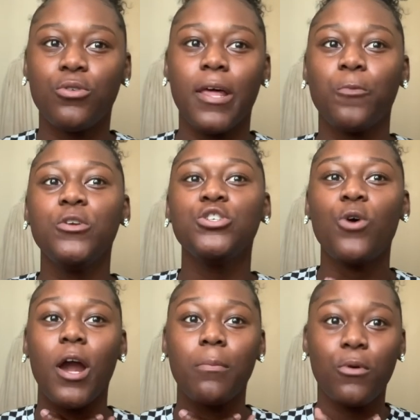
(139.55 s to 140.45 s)
Like, we show
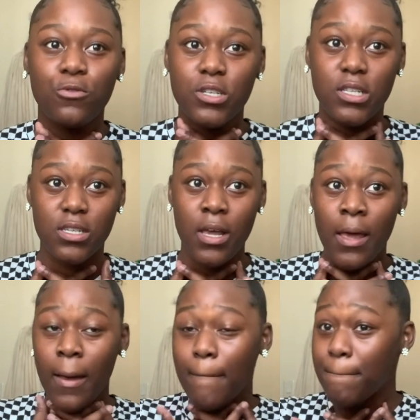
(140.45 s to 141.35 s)
our emotions.
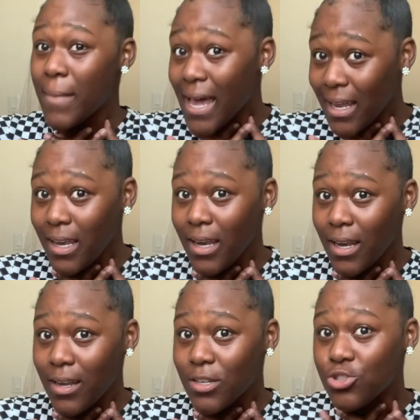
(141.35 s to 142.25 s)
Men
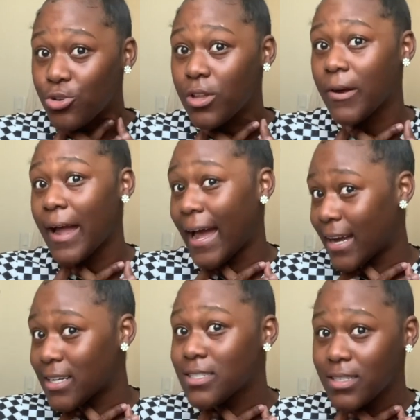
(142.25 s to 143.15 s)
show their
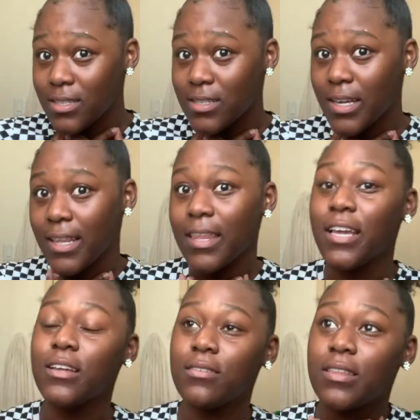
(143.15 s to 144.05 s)
actions. Like, they